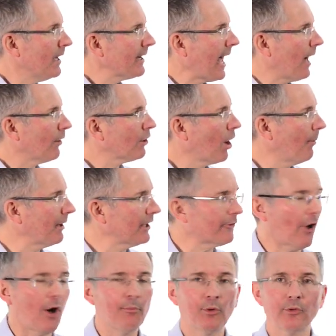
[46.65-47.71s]
Now, common
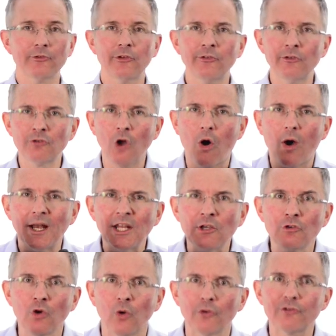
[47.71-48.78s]
examples. This is not an
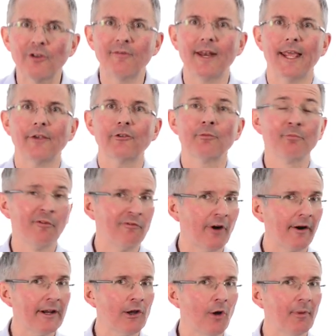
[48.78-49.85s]
exhaustive list, but
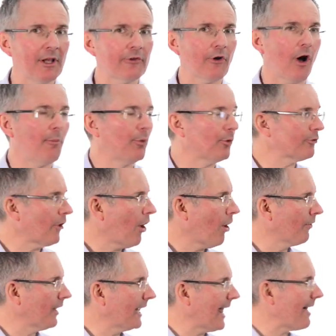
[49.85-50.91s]
very common examples
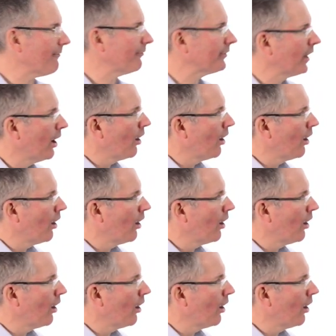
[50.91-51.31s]
on the left.